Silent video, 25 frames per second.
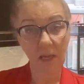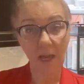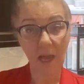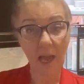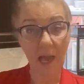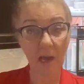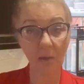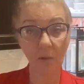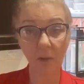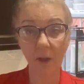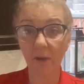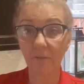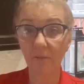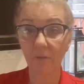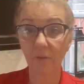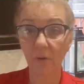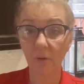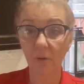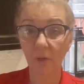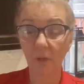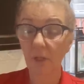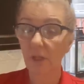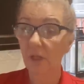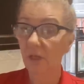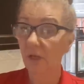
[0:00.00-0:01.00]

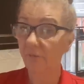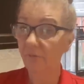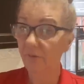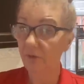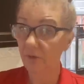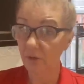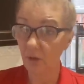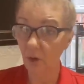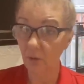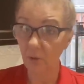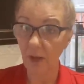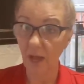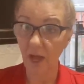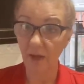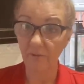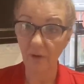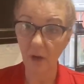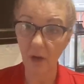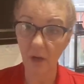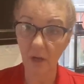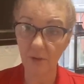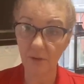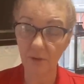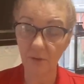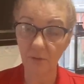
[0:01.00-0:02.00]
However, if you don't have a
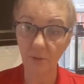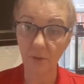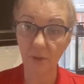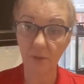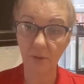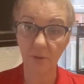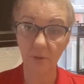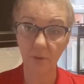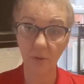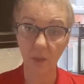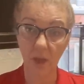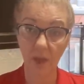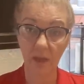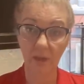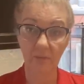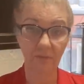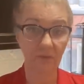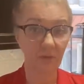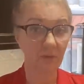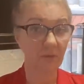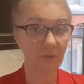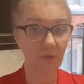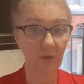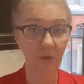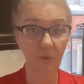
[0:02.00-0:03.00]
hunter in your life
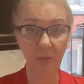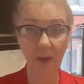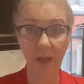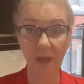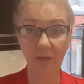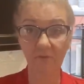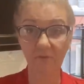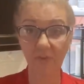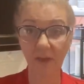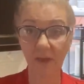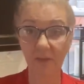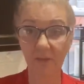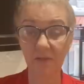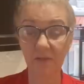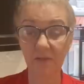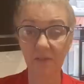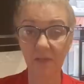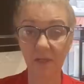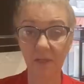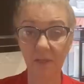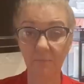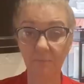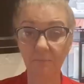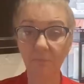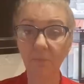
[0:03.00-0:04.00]
and you don't have
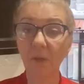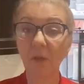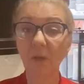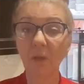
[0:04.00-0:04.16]
venison,